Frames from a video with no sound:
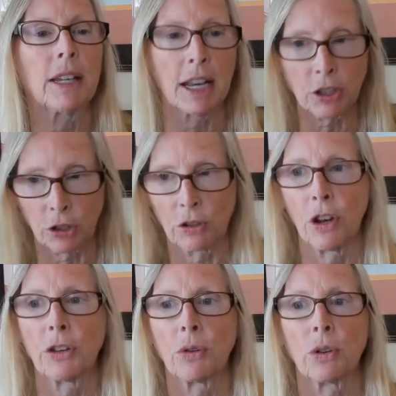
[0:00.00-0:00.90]
Yes, there's
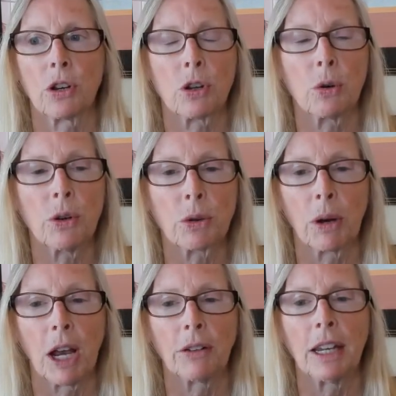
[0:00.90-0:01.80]
all sorts of tools
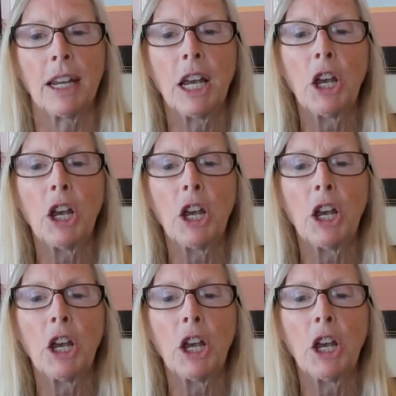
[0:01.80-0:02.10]
around it,